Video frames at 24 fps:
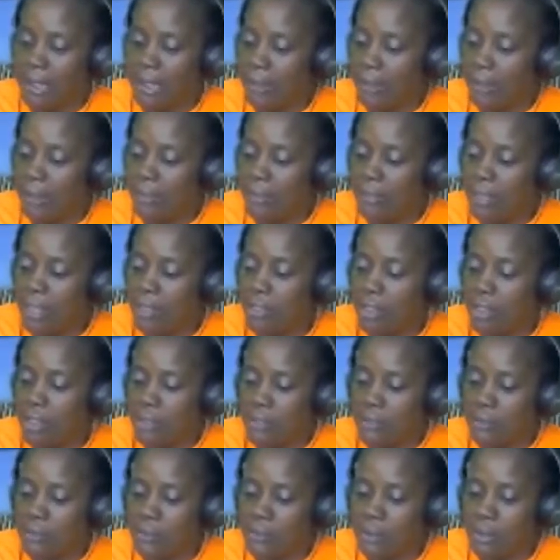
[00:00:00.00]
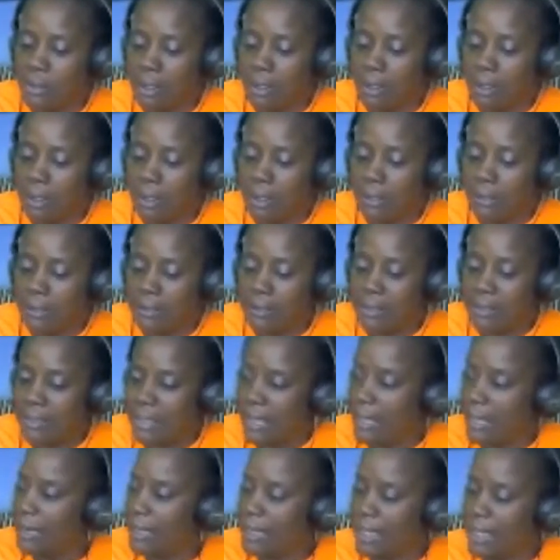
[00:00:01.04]
they just
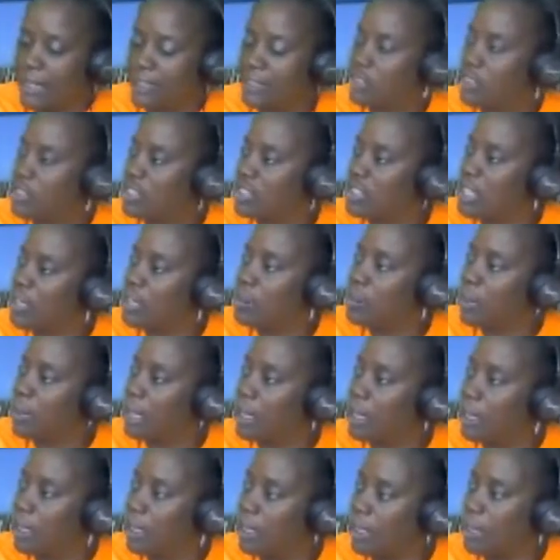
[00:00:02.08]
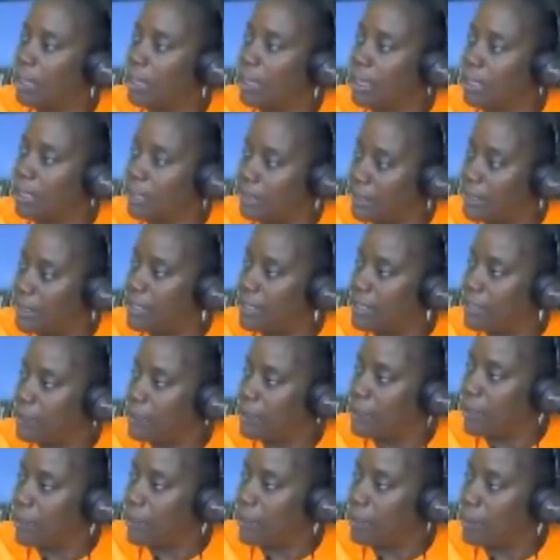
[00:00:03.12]
understand, and that's just their way, in a sense, of
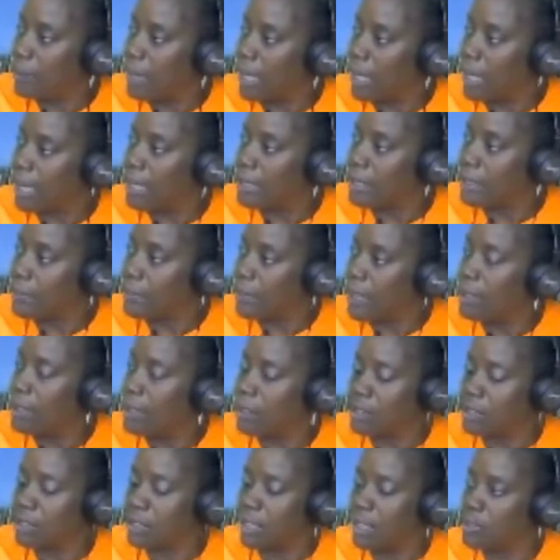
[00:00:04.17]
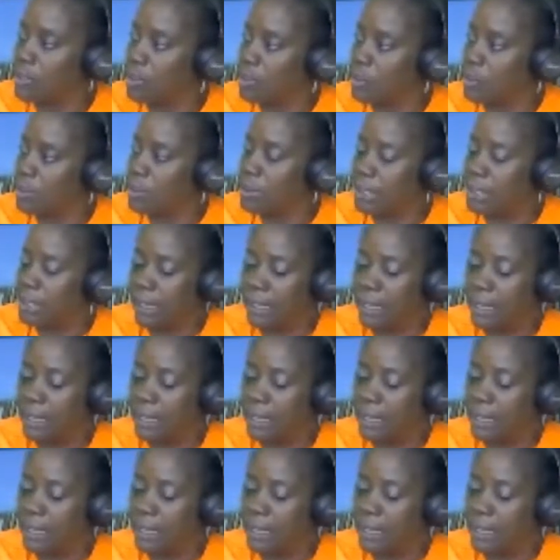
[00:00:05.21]
giving back as well as contributing.